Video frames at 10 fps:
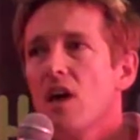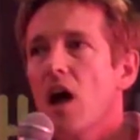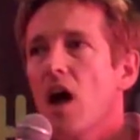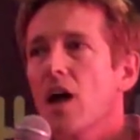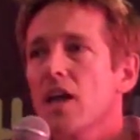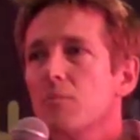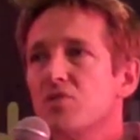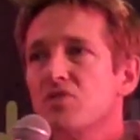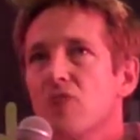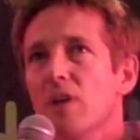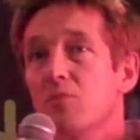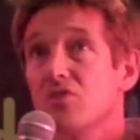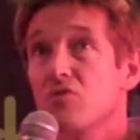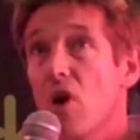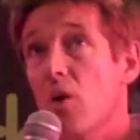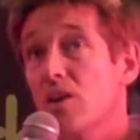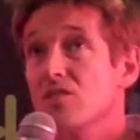Uh, it was it was growing,